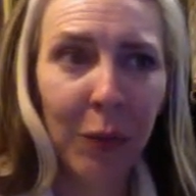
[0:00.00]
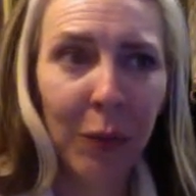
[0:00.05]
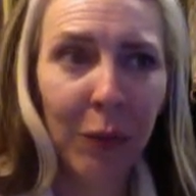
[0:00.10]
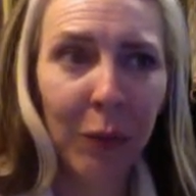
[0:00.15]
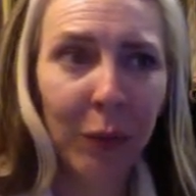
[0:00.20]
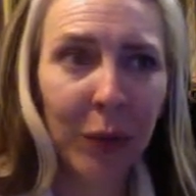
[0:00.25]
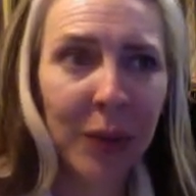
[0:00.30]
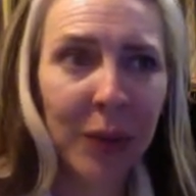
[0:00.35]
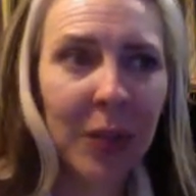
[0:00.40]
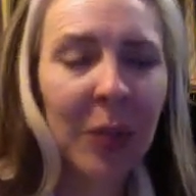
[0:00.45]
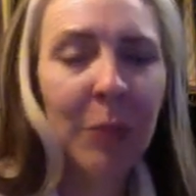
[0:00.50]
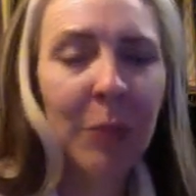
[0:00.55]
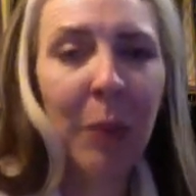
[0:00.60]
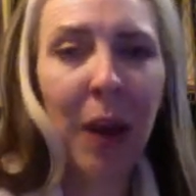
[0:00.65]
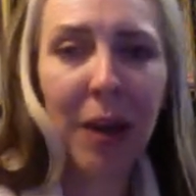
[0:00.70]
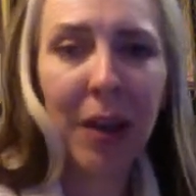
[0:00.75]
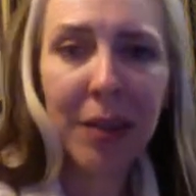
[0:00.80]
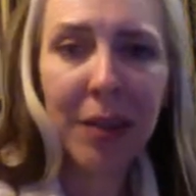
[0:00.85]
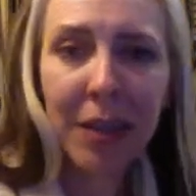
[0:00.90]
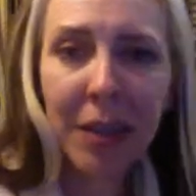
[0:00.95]

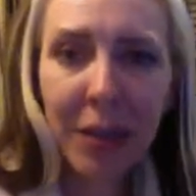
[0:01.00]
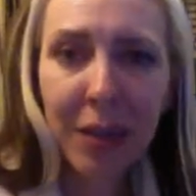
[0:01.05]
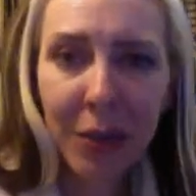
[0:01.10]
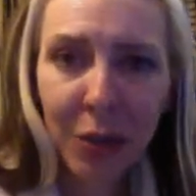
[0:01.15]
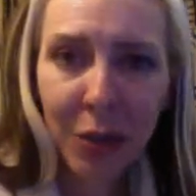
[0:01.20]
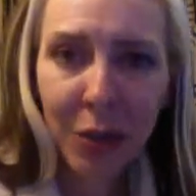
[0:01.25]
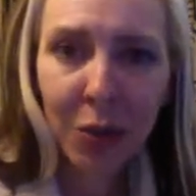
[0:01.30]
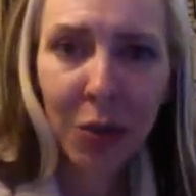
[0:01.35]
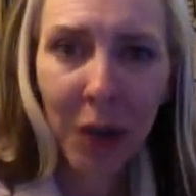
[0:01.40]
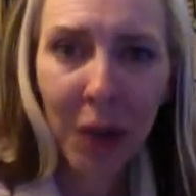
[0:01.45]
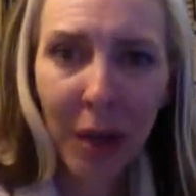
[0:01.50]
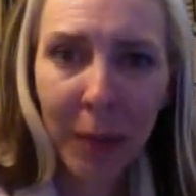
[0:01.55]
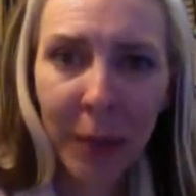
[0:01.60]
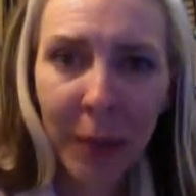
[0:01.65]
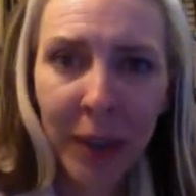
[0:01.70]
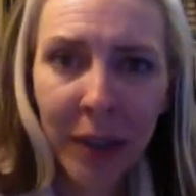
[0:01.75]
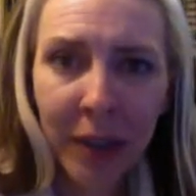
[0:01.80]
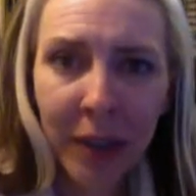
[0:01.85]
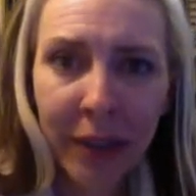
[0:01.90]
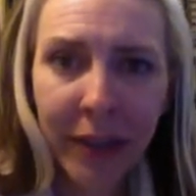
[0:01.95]
responding to
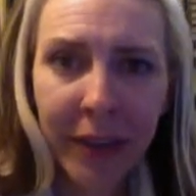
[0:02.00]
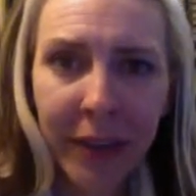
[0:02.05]
trauma